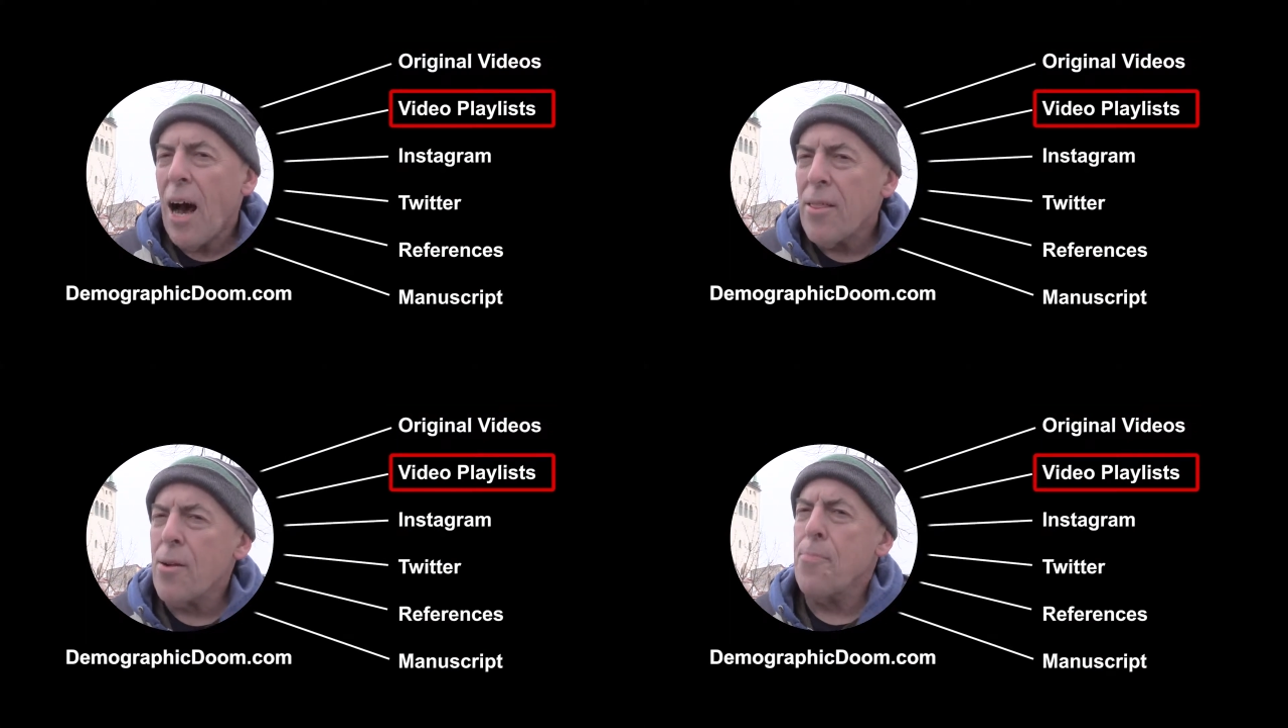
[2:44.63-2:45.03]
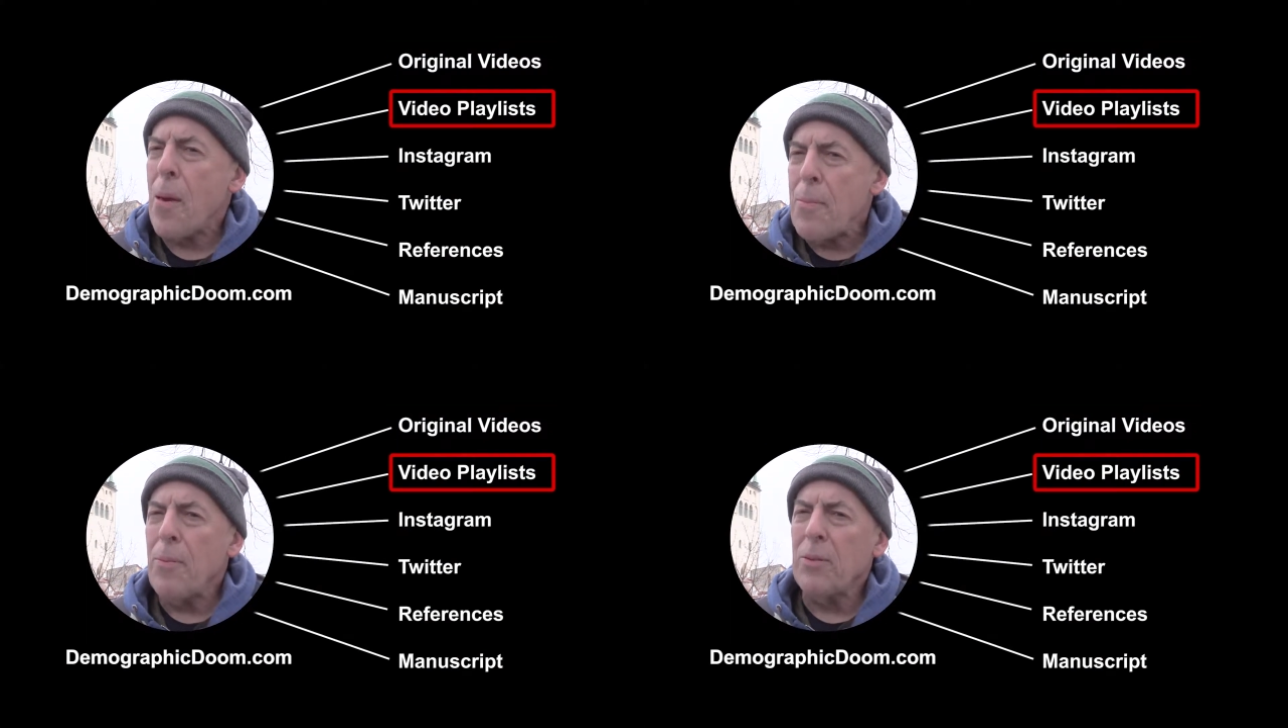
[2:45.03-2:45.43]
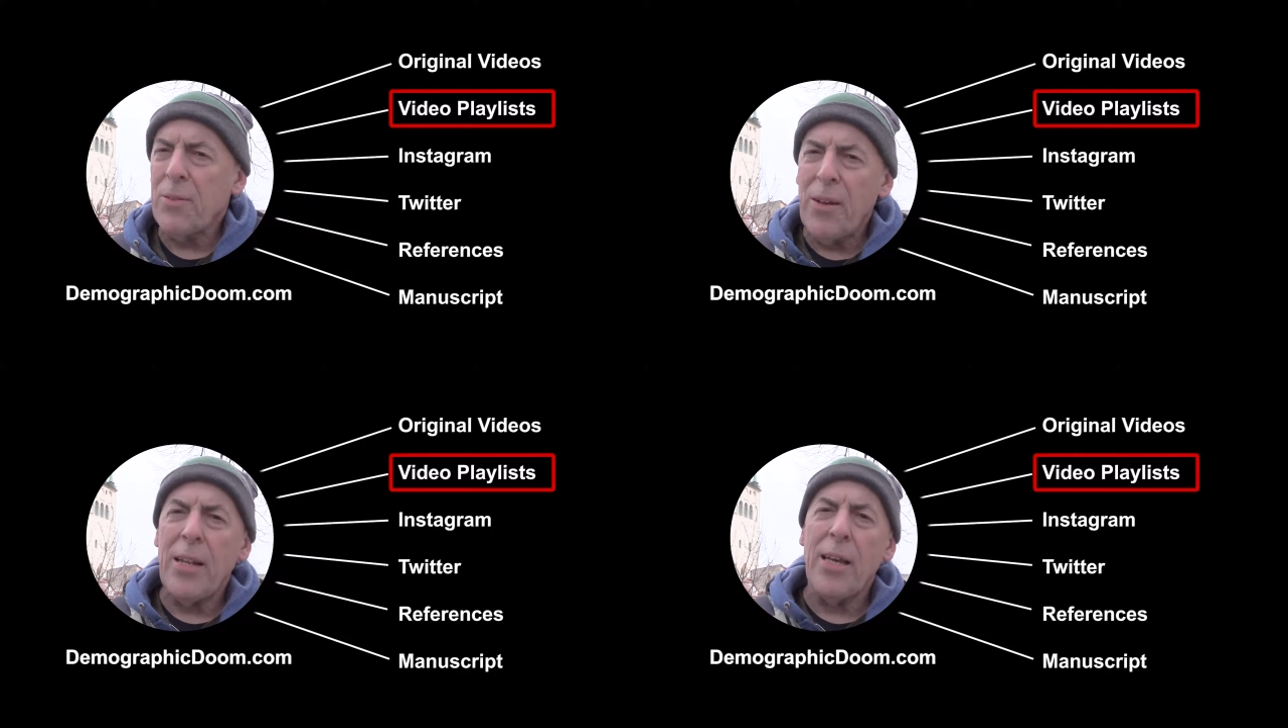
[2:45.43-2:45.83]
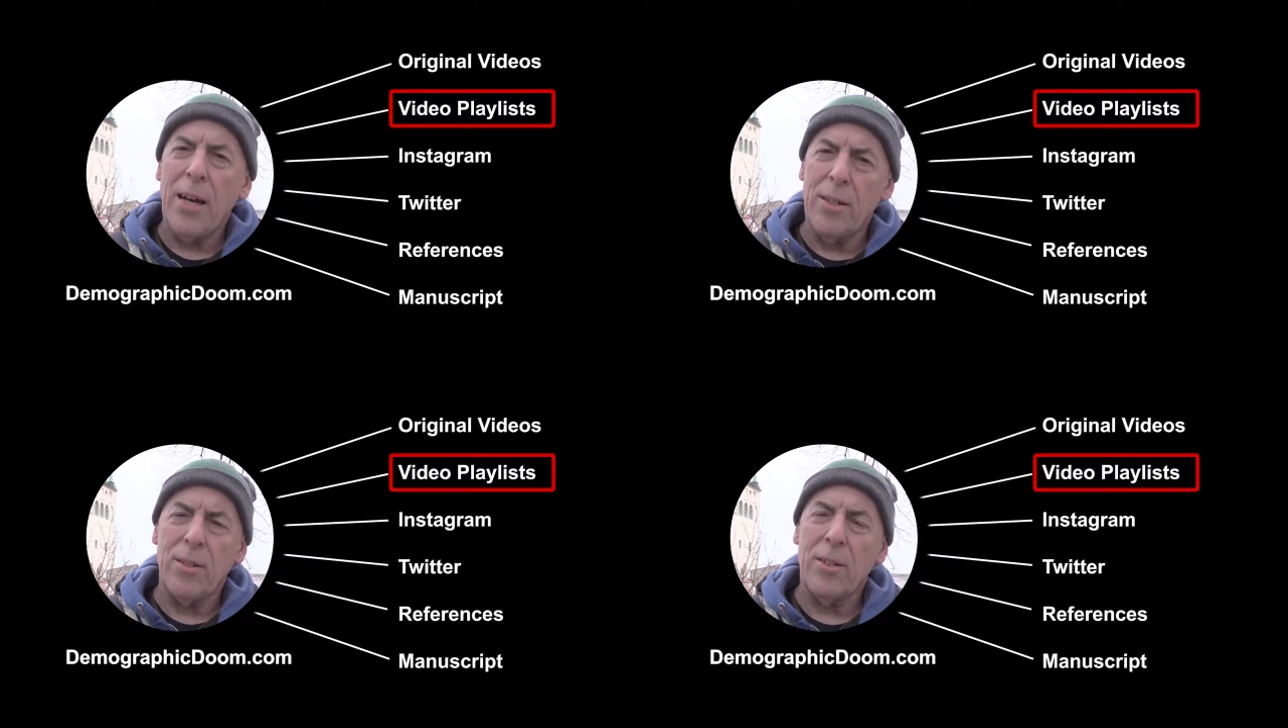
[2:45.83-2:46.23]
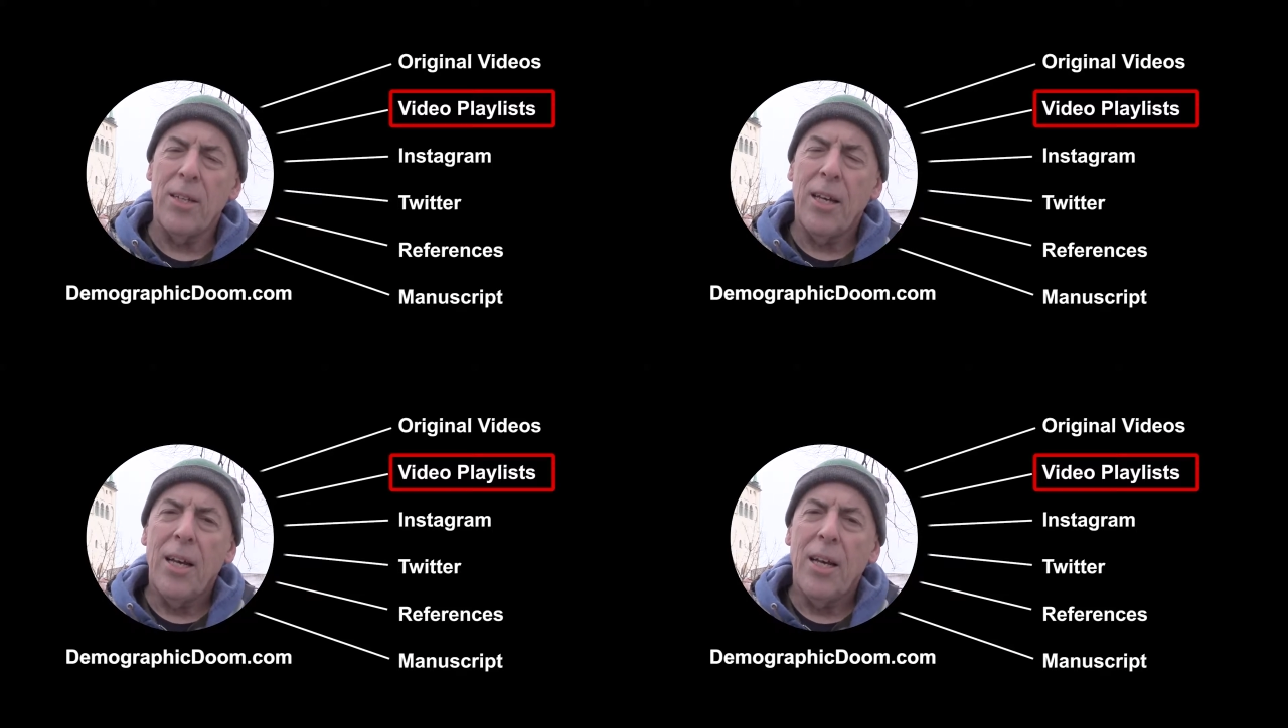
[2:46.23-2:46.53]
other people's videos.